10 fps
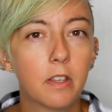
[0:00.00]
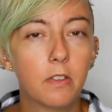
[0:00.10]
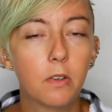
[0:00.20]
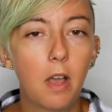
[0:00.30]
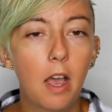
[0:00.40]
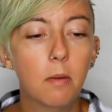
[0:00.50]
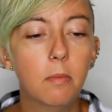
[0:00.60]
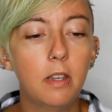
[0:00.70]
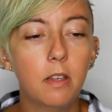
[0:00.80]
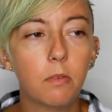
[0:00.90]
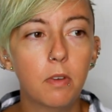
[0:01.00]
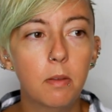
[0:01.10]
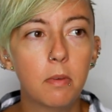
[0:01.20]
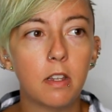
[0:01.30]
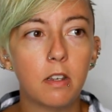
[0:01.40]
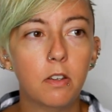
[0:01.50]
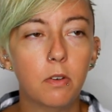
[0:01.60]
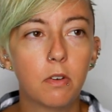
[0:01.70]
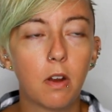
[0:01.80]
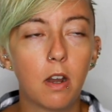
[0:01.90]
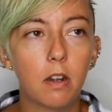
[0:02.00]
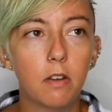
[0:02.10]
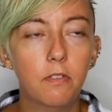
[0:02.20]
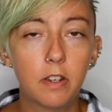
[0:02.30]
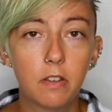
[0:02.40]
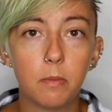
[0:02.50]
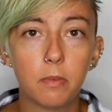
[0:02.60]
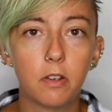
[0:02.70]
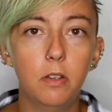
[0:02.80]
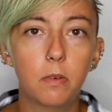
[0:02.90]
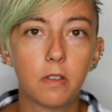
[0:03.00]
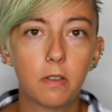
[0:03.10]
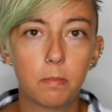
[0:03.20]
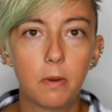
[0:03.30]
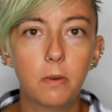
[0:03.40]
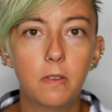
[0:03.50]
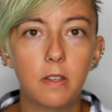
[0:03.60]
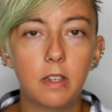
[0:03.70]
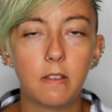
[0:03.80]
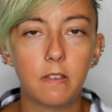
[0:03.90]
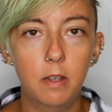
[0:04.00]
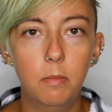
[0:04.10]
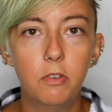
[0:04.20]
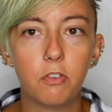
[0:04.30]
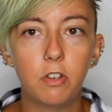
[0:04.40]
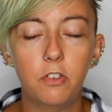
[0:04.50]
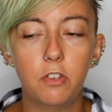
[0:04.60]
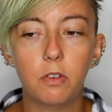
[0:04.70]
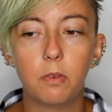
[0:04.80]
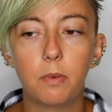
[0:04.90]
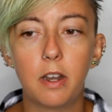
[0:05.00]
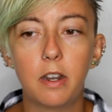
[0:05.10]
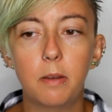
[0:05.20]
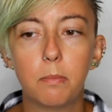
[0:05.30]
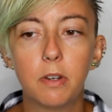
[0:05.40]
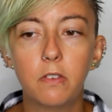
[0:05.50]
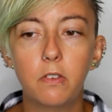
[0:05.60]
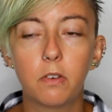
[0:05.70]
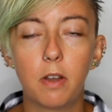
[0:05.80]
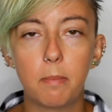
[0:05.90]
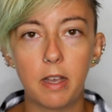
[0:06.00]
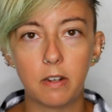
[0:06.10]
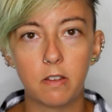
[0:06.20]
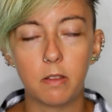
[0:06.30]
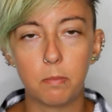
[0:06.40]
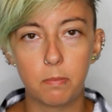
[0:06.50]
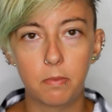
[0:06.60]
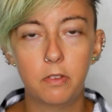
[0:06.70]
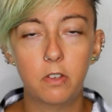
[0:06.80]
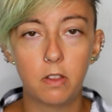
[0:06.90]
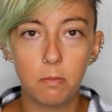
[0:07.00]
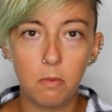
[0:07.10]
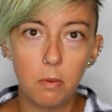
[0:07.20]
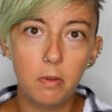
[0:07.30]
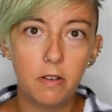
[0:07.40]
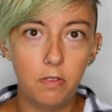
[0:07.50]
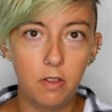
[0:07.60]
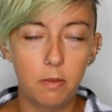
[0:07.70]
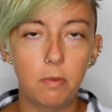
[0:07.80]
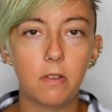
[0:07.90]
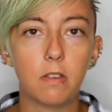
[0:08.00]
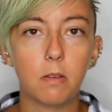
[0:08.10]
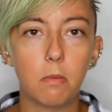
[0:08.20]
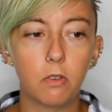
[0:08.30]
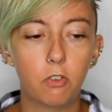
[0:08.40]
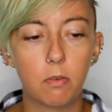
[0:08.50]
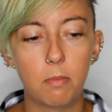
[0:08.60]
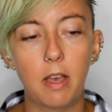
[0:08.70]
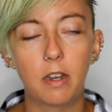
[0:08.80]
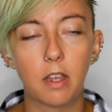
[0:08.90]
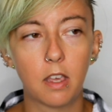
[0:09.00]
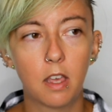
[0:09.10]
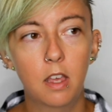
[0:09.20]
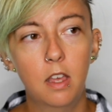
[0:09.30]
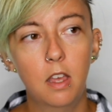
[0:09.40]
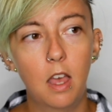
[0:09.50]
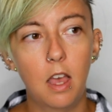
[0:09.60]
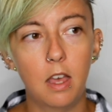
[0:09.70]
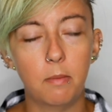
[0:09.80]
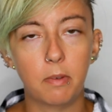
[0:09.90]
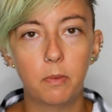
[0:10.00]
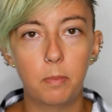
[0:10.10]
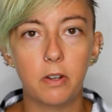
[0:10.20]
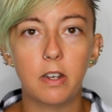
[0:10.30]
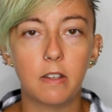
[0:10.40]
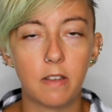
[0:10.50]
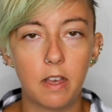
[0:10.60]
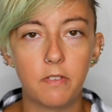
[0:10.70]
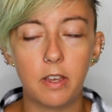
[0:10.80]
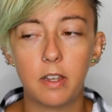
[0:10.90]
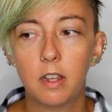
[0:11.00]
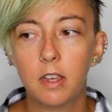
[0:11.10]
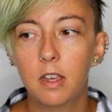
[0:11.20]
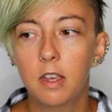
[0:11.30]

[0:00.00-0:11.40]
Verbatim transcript: So how many women who are victims are you exposing this imagery to where it brings you right back to the, to the moment of the abuse, the most traumatic um, experience of it?